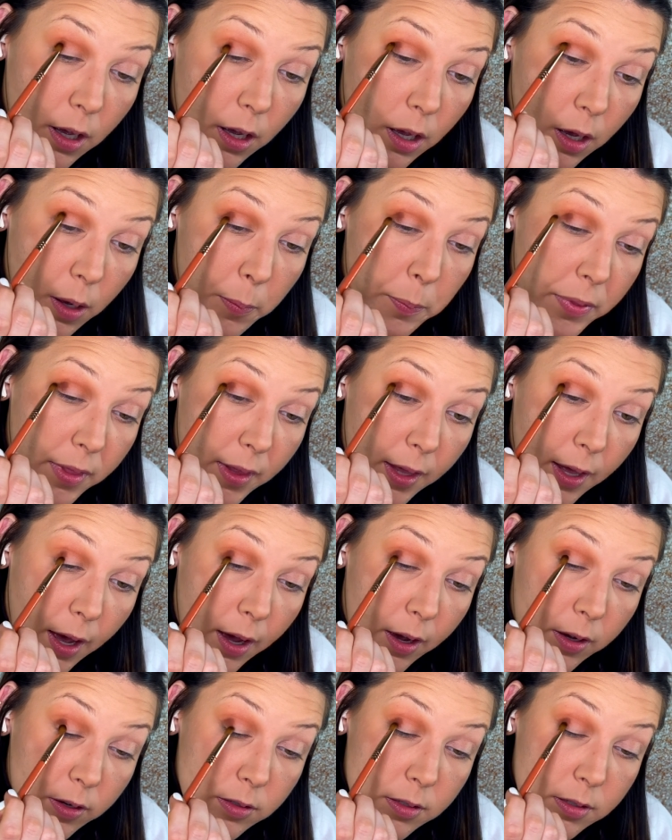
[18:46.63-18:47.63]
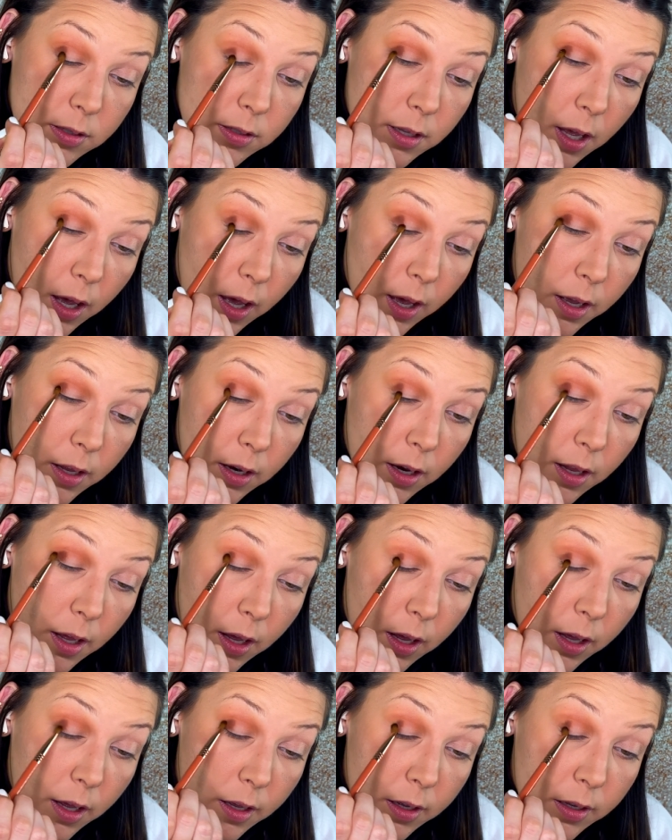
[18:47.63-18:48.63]
up the outside
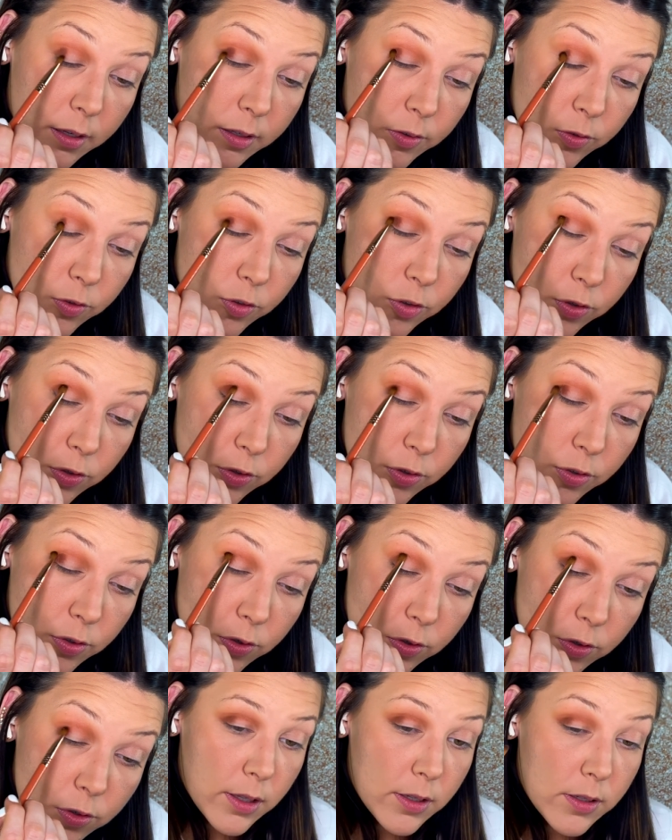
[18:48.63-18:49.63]
edge.